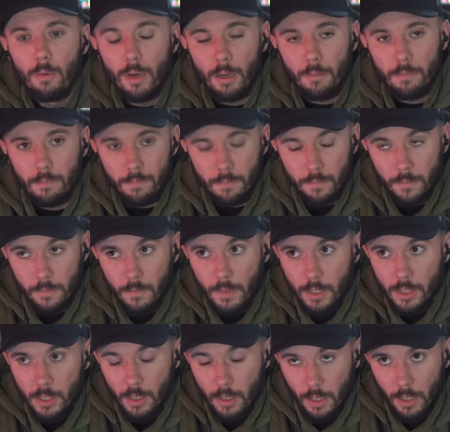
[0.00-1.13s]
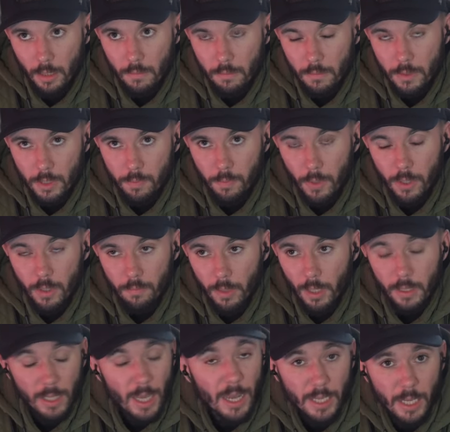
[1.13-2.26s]
Well, spurting
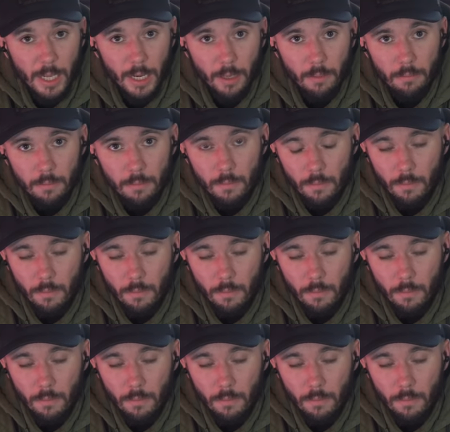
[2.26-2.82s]
blood, yeah, I get it,